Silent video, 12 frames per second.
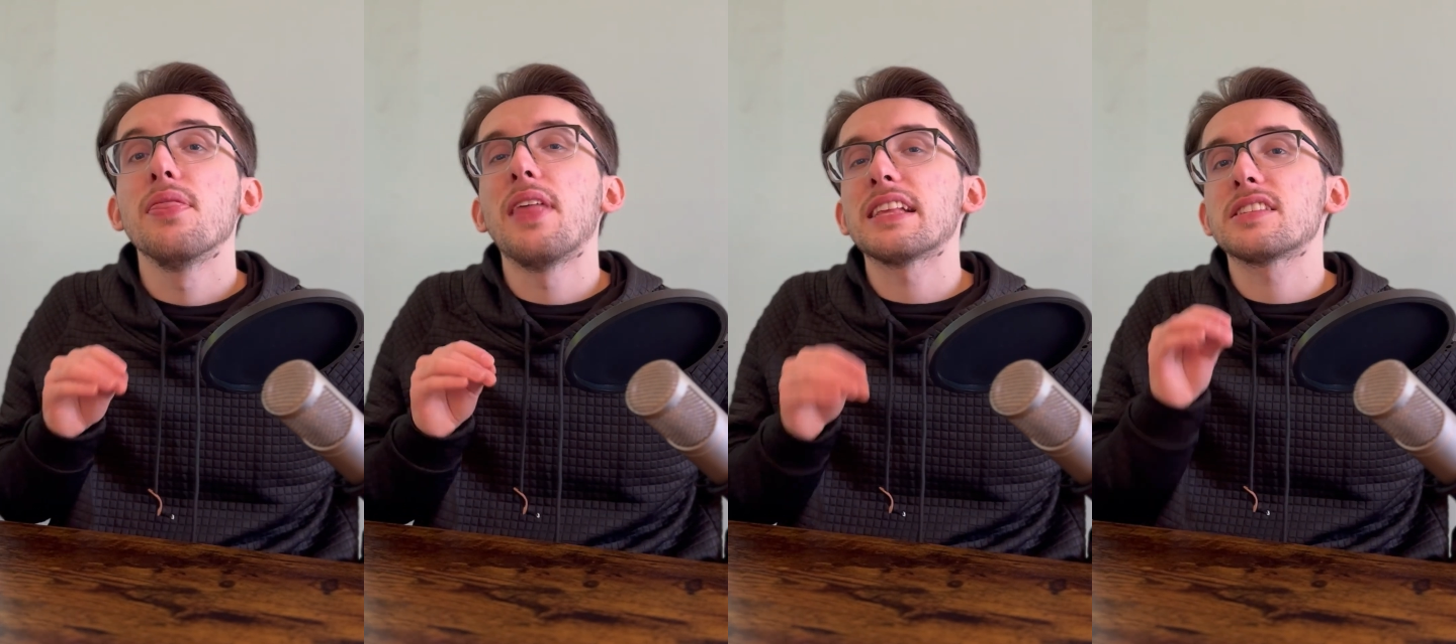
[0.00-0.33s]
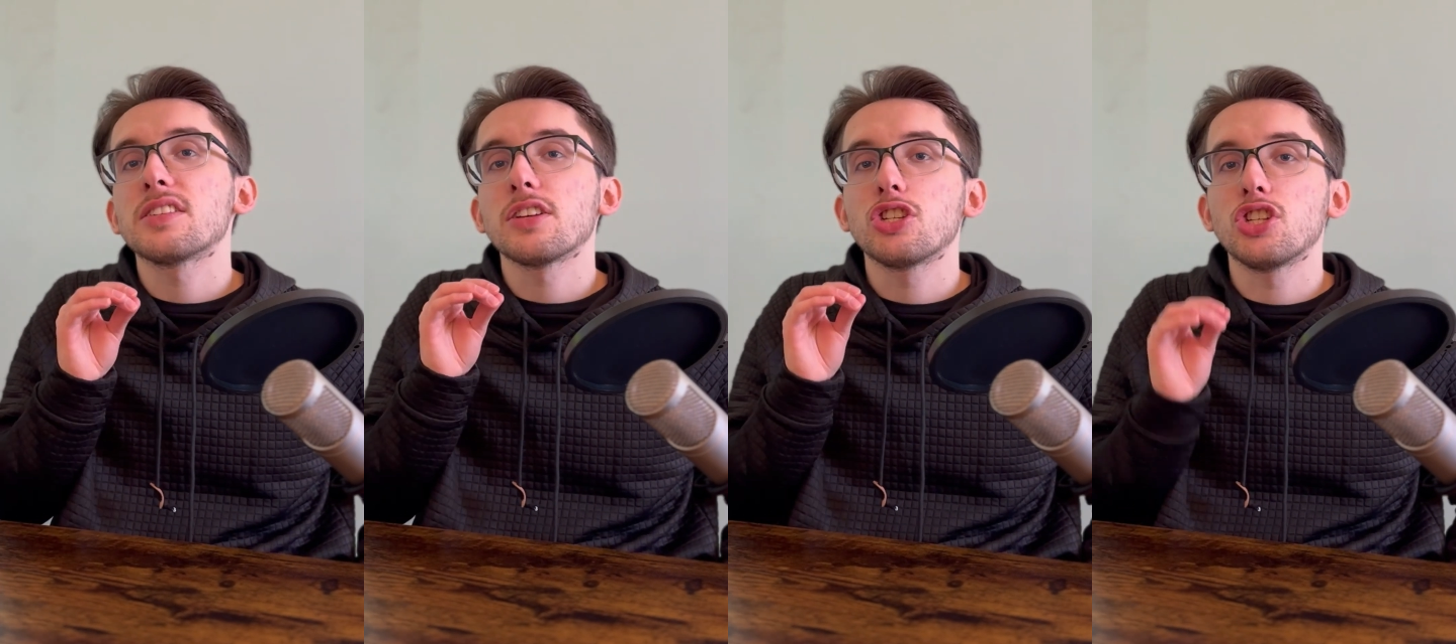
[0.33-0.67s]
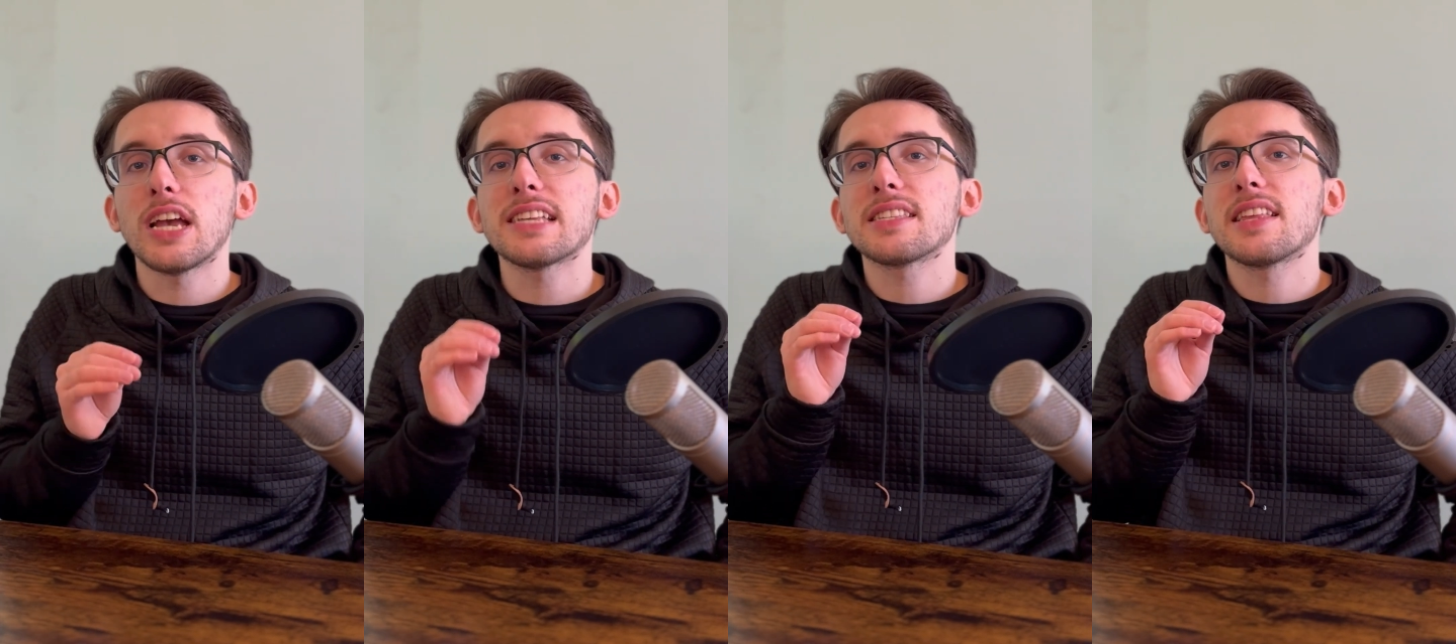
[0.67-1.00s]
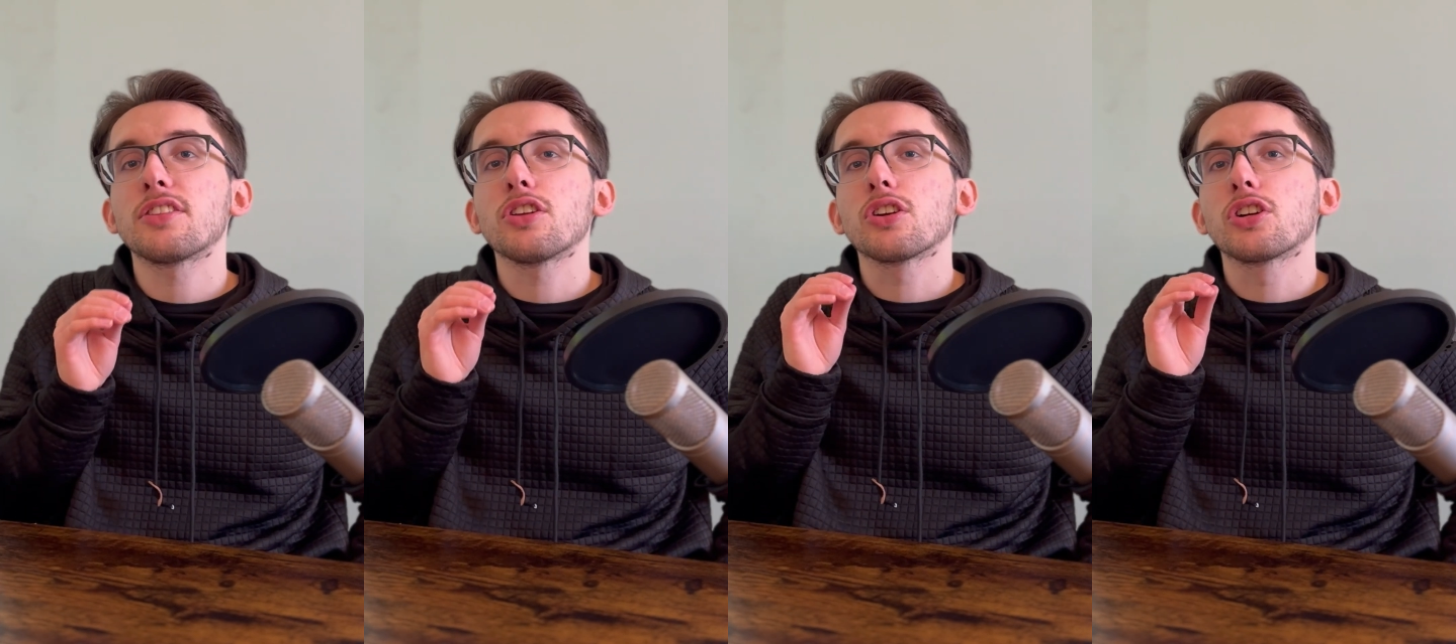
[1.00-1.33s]
that suggests
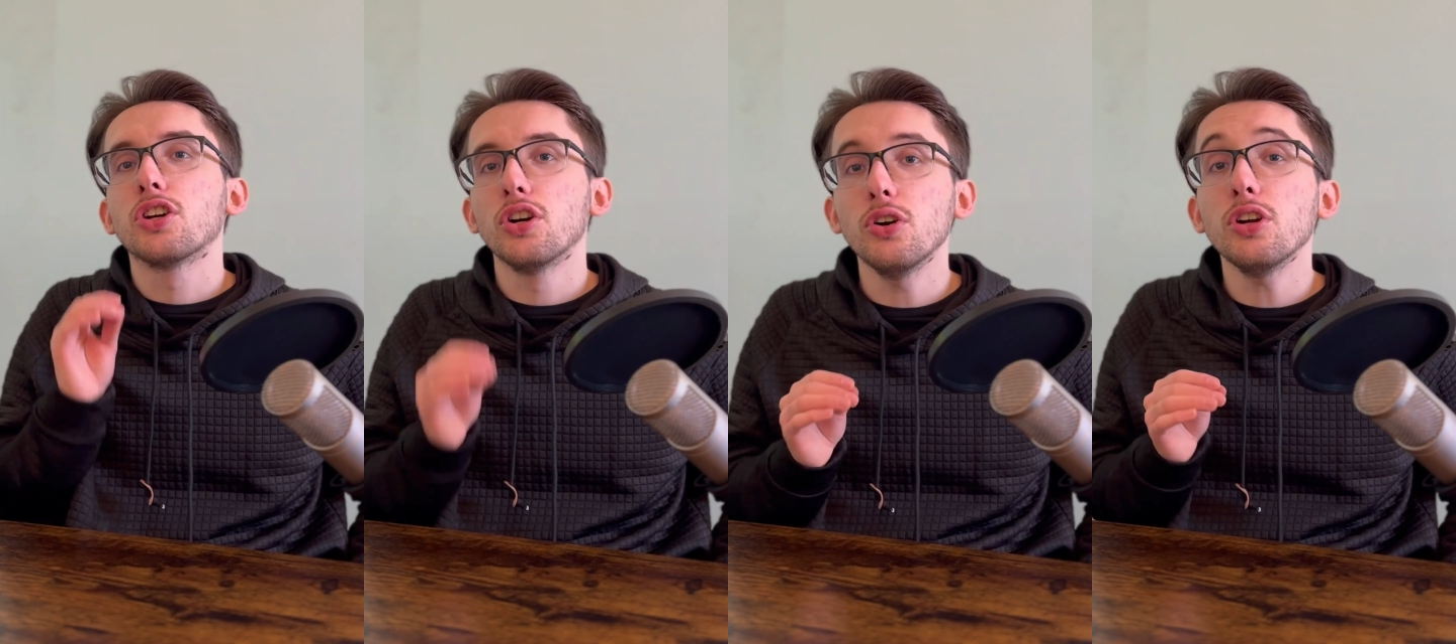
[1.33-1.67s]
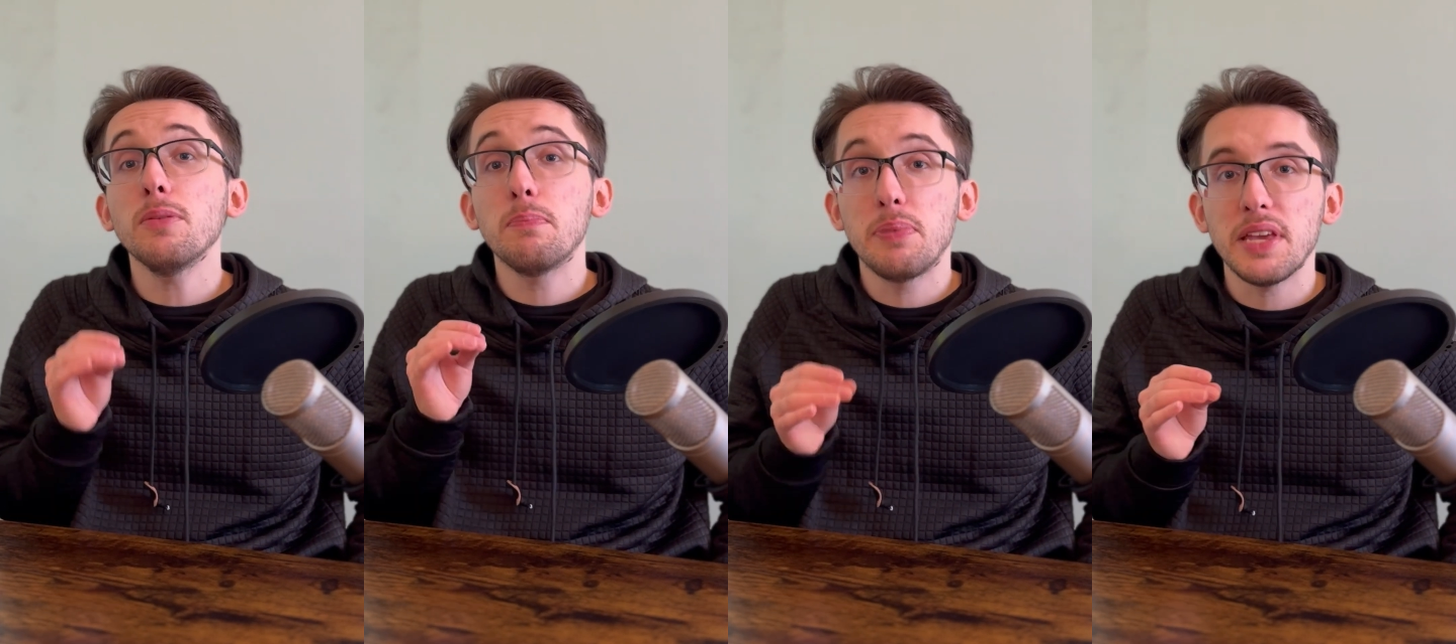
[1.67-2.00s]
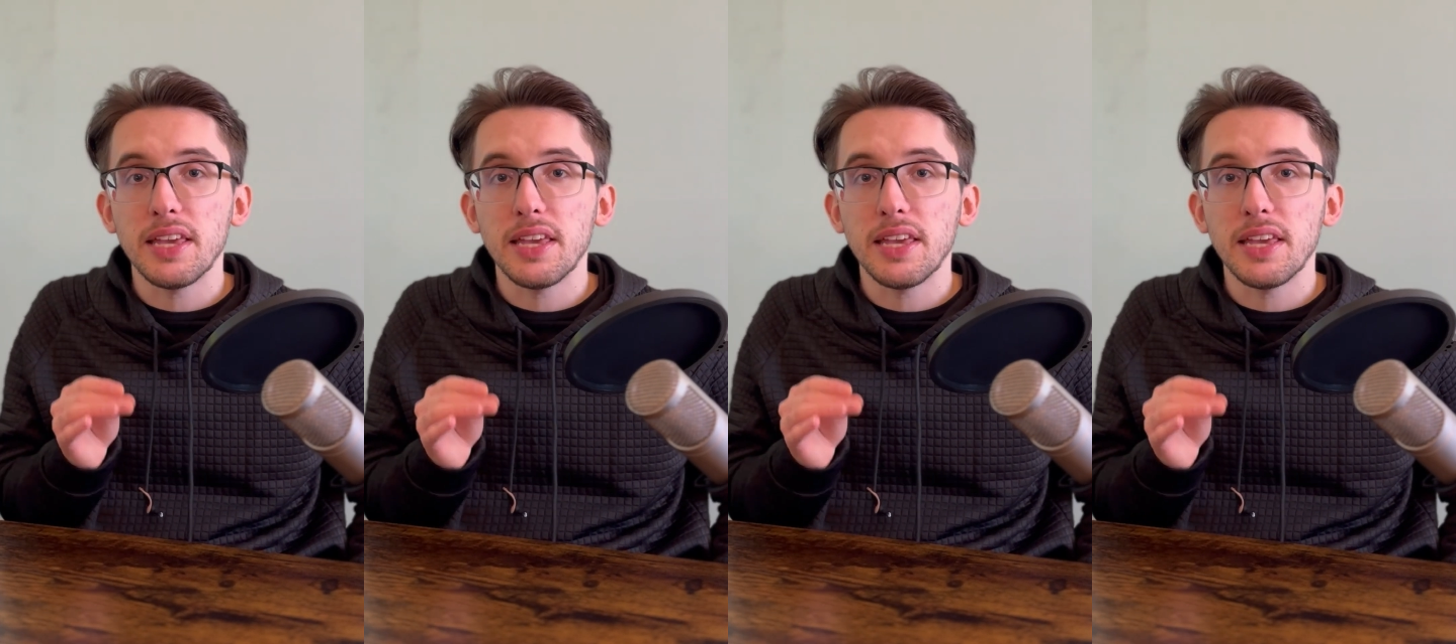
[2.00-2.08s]
that there could